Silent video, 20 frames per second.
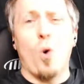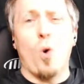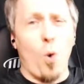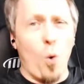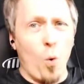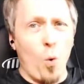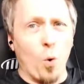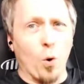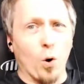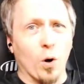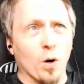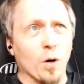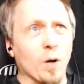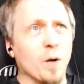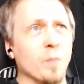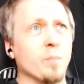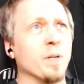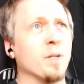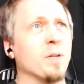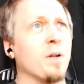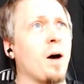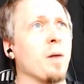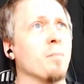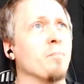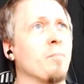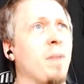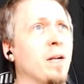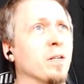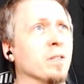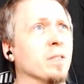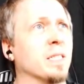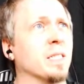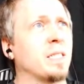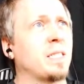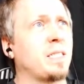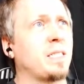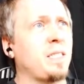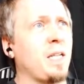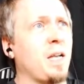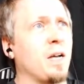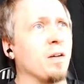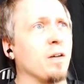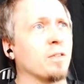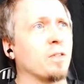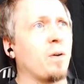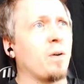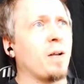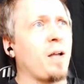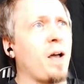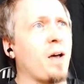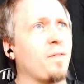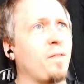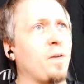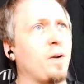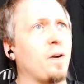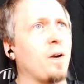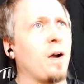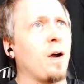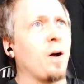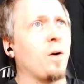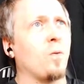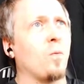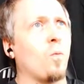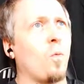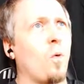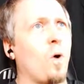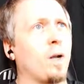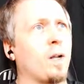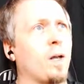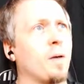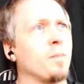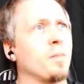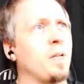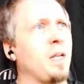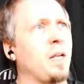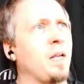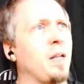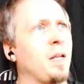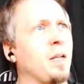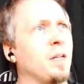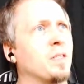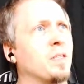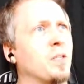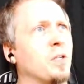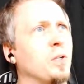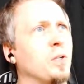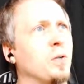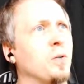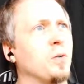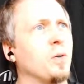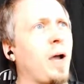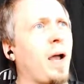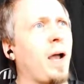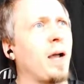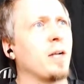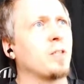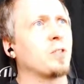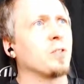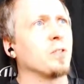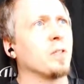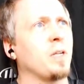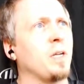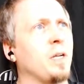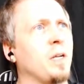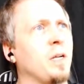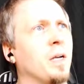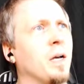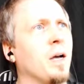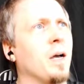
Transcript: ore, but not metal itself. So I gotta figure out what I'm needing to actually